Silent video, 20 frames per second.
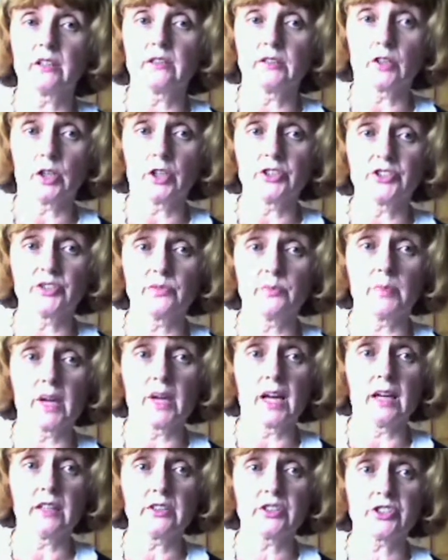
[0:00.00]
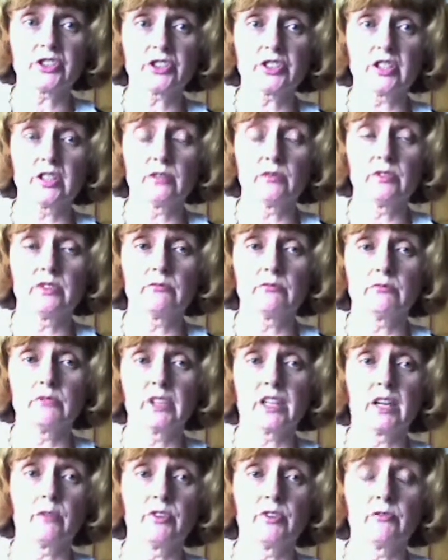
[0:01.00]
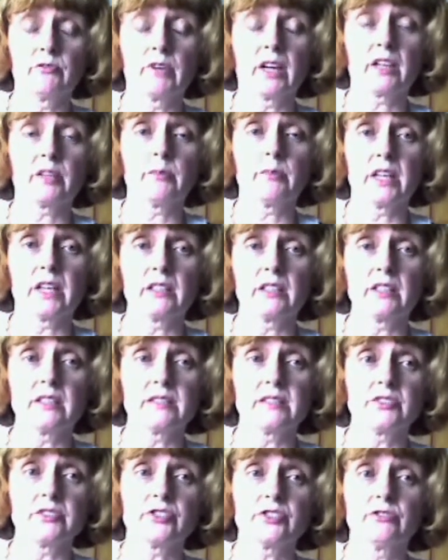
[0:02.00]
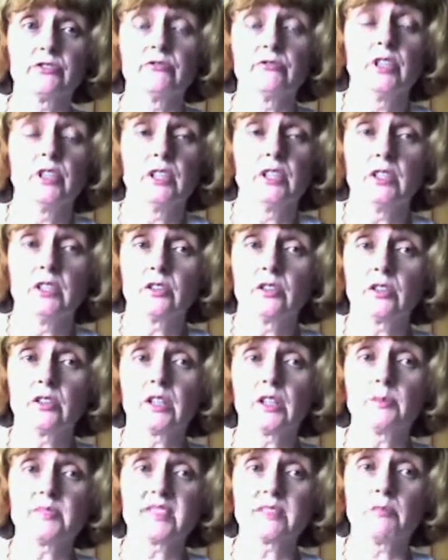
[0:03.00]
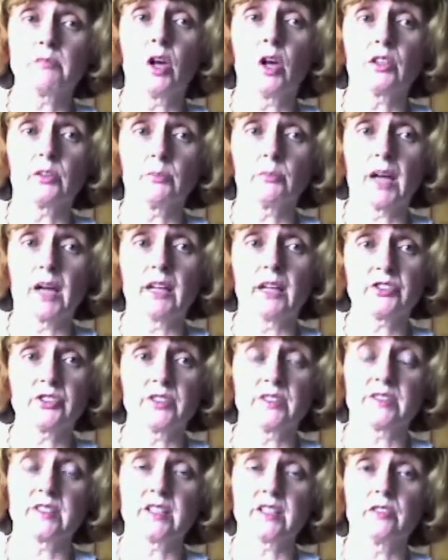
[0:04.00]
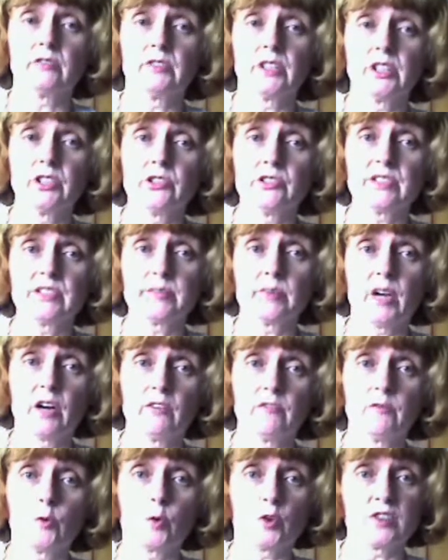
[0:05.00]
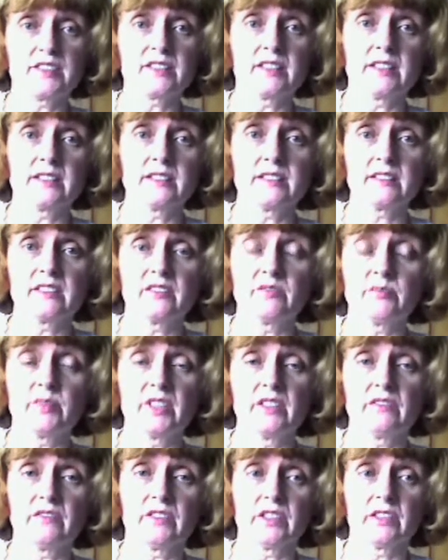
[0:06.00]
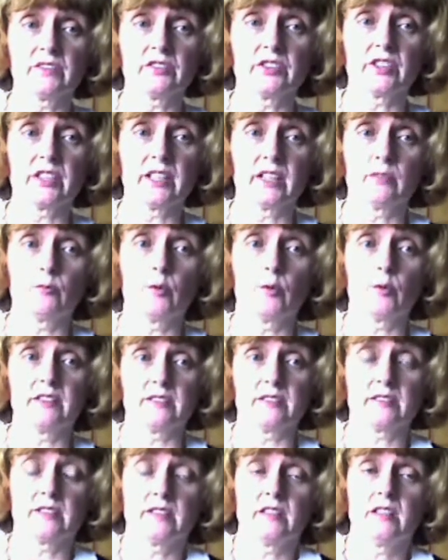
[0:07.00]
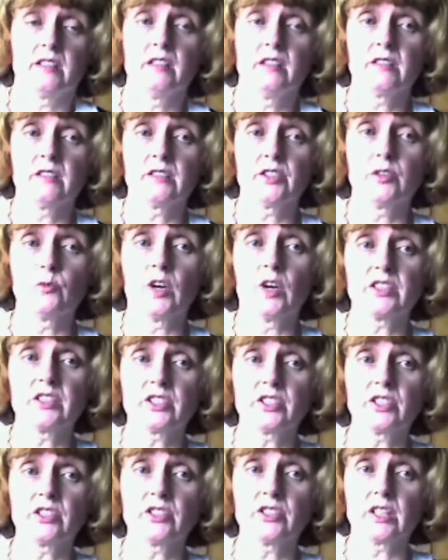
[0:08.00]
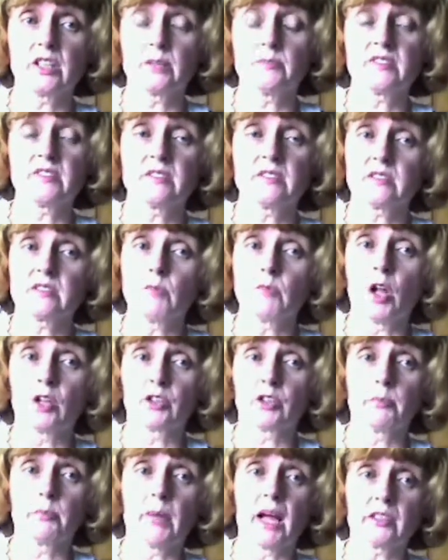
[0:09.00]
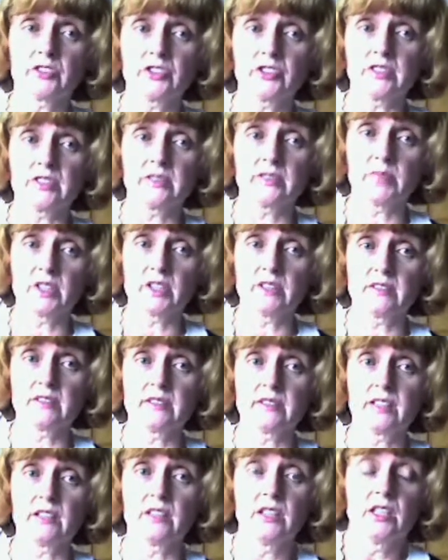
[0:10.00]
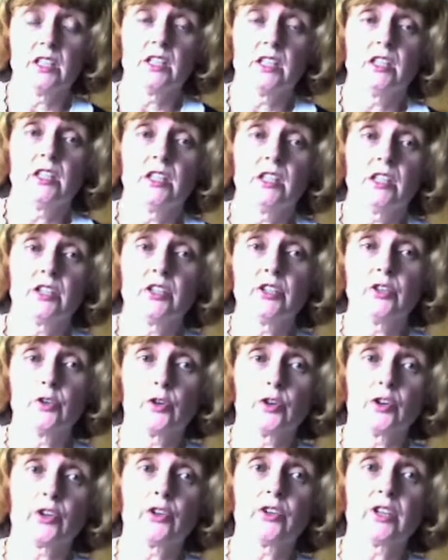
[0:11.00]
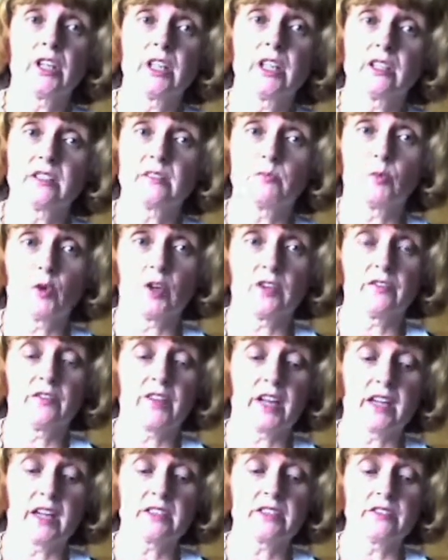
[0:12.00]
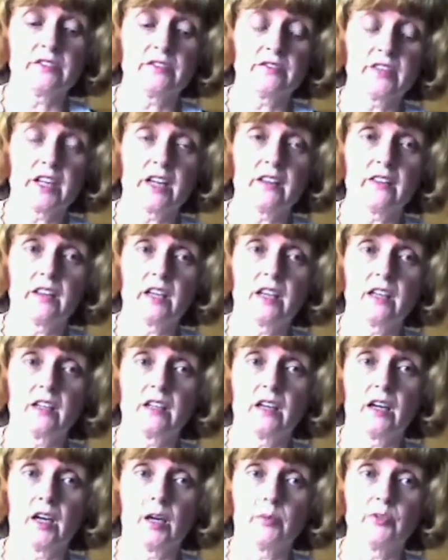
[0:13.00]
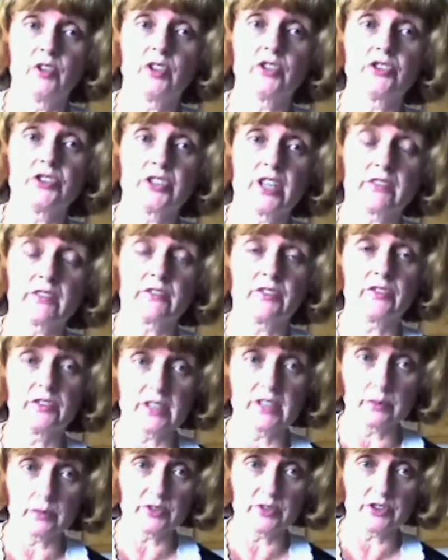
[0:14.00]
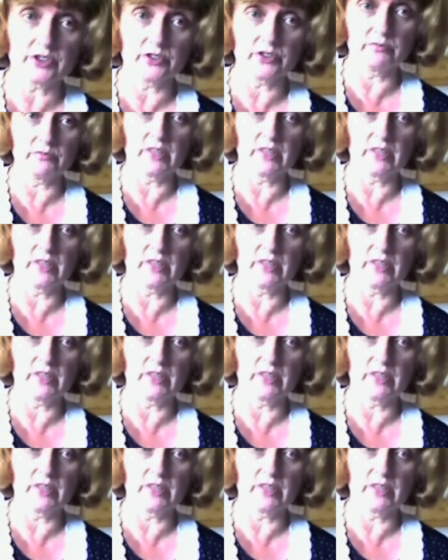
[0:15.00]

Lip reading: a larger batch, what I would recommend is that you cook up smaller batches. I'd only use about 4 slices of beef liver at once. So you want to cook up smaller batches because then your cooking is more effective, and then you can check for the temperature